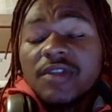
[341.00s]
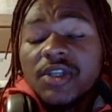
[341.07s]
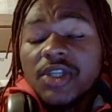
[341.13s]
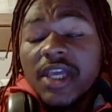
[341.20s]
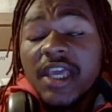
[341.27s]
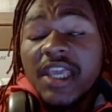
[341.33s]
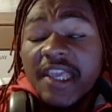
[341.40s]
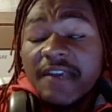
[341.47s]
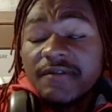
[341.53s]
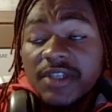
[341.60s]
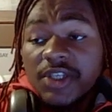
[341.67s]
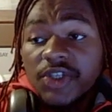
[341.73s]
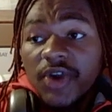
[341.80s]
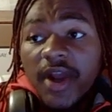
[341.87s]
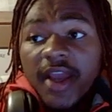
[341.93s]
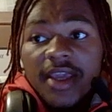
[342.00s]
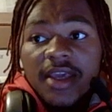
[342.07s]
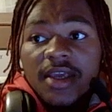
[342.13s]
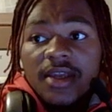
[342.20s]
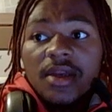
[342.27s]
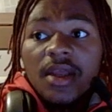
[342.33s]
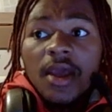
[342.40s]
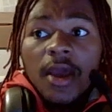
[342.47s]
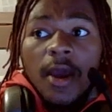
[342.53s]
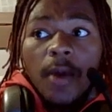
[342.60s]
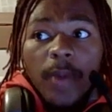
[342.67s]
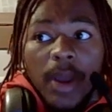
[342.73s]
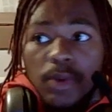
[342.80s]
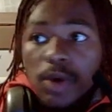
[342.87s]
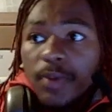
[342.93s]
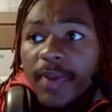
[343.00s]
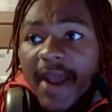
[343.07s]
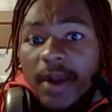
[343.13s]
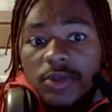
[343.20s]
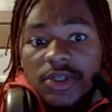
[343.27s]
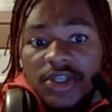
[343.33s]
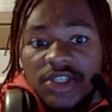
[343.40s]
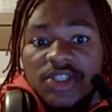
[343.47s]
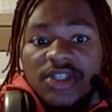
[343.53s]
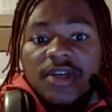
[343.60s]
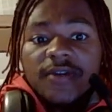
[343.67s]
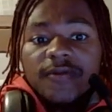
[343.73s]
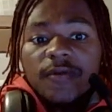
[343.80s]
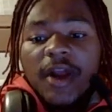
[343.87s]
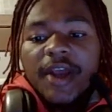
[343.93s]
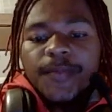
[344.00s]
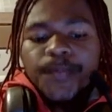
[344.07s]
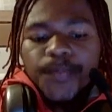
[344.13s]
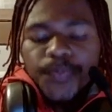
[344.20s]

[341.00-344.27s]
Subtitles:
it gives the dragon way more powers and stuff, right?